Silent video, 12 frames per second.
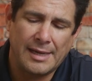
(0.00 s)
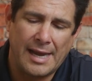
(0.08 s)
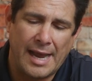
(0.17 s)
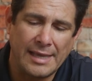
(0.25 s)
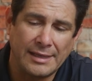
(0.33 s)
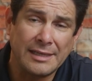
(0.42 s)

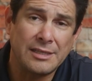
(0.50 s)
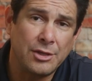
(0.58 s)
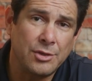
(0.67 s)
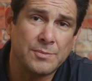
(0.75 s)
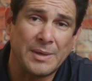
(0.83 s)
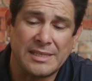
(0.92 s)
I like to
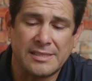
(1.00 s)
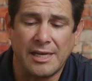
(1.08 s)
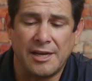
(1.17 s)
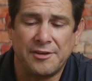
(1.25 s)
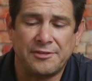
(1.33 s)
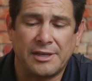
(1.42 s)
use my
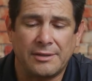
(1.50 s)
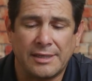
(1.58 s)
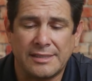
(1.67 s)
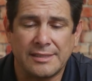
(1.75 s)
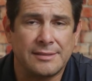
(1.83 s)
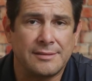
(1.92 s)
stuff. I don't
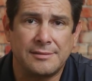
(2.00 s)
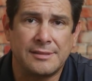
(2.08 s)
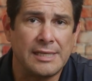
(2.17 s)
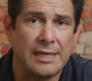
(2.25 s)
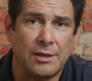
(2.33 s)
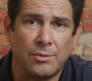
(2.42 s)
like to
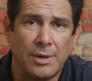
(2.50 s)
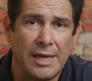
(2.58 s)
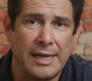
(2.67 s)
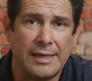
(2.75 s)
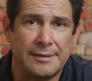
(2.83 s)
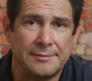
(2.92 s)
stick it
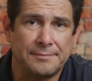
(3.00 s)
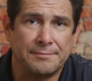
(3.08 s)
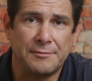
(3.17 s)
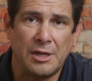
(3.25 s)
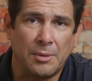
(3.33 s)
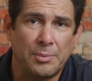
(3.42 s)
away and
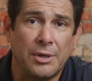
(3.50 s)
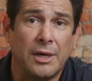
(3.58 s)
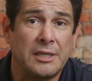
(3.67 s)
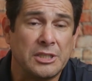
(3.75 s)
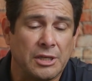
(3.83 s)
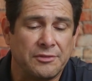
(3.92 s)
put it
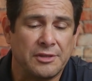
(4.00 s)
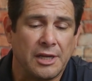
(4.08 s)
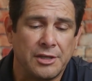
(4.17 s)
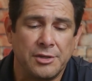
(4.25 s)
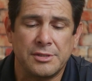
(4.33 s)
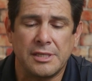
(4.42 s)
on a shelf and
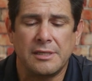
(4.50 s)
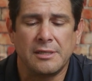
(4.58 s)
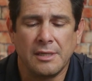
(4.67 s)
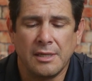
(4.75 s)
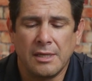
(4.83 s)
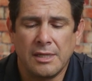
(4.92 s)
not use it.
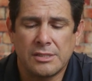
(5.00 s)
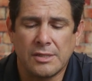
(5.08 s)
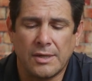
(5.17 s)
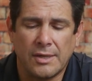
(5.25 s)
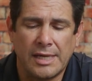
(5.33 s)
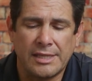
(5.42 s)

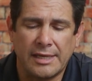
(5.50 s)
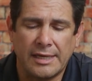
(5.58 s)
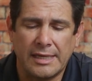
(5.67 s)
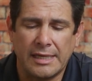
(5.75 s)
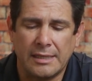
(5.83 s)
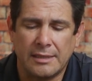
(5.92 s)
So I thought
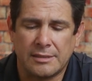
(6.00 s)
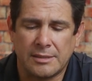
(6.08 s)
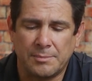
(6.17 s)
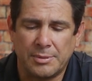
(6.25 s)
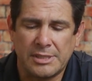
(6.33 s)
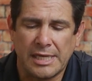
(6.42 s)
I'd get it
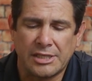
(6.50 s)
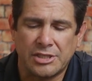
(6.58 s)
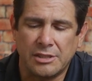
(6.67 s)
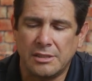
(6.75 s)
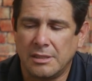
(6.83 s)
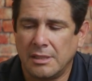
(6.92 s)
some
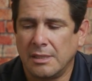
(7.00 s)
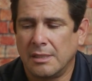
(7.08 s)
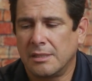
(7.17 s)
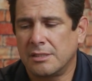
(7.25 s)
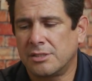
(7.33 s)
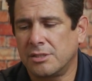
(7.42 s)
protection.
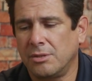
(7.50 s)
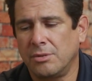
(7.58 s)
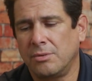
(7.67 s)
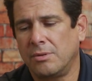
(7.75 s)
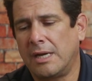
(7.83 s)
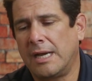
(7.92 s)

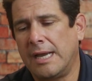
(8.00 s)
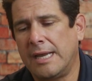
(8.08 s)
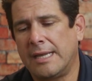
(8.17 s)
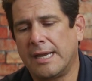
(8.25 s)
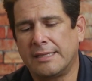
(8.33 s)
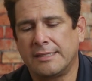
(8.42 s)
So I
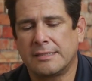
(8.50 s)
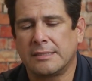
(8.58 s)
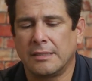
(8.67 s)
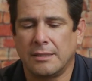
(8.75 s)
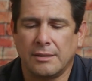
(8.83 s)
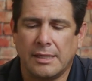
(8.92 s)
got this
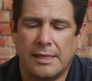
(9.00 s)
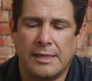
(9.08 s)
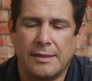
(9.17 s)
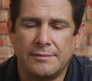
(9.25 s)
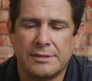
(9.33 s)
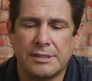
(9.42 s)

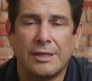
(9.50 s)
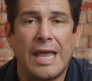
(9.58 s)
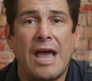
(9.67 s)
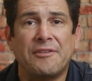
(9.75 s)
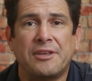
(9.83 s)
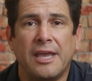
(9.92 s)
little
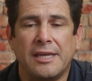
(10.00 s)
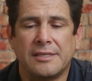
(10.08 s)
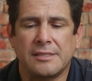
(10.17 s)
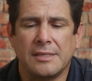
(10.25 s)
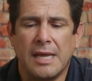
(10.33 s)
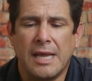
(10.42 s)
half
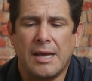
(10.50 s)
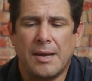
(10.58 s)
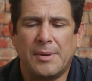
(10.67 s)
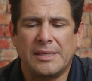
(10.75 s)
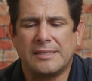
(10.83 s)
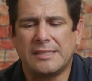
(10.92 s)
case. I
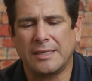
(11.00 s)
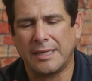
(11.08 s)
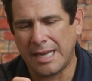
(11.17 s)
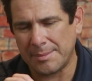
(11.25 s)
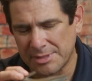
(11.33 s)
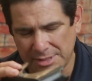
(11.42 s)
bought this thing
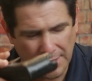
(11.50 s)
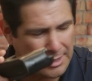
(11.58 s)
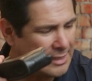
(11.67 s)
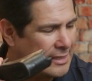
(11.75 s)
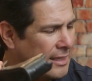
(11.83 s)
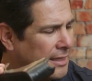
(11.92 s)
on
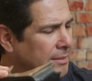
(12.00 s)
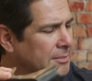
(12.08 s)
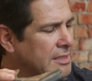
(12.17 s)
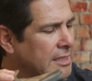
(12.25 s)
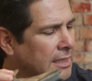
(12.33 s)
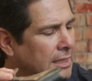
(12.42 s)
Amazon. I think I
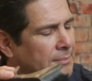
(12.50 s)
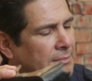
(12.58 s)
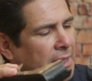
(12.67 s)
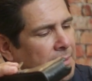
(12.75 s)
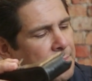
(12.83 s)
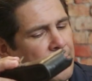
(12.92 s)
got
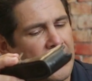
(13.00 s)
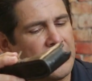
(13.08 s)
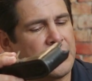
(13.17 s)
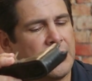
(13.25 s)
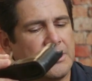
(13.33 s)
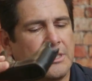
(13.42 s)
my price
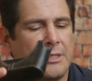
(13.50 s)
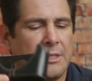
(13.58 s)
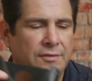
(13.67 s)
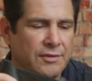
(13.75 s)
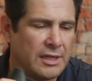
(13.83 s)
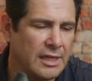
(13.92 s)
sheets here to
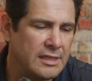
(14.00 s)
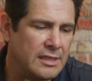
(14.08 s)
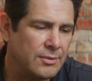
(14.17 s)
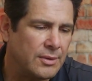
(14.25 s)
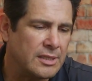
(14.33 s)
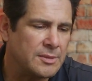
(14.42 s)
give you an
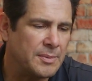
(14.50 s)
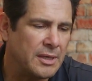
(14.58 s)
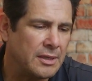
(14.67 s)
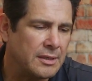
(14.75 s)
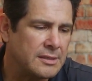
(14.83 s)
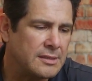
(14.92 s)
idea what I
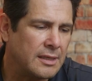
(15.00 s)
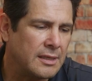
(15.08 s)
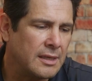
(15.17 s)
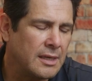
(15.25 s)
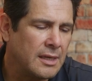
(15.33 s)
spent on this thing.